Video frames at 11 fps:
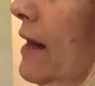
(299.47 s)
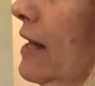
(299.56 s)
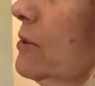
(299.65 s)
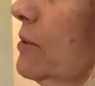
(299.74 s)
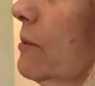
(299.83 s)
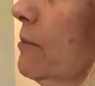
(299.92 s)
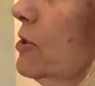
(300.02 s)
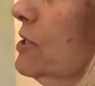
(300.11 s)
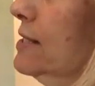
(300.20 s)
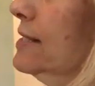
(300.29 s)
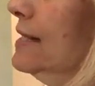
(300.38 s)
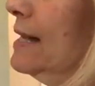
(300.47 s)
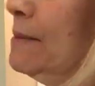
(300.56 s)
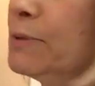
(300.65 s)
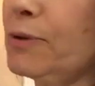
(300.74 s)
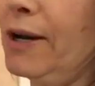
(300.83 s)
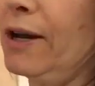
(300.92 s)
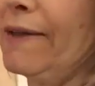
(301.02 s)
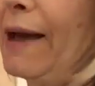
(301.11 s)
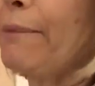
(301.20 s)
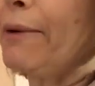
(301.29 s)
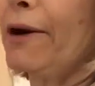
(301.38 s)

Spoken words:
That's where the person sleeps, right, on that